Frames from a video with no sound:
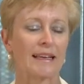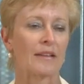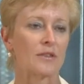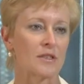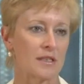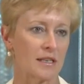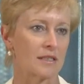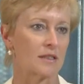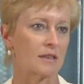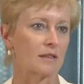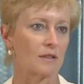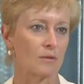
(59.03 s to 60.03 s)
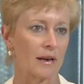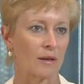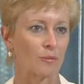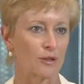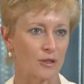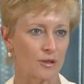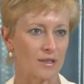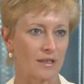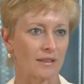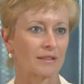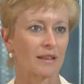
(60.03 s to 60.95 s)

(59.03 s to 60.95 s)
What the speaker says: and the 6th uranium producer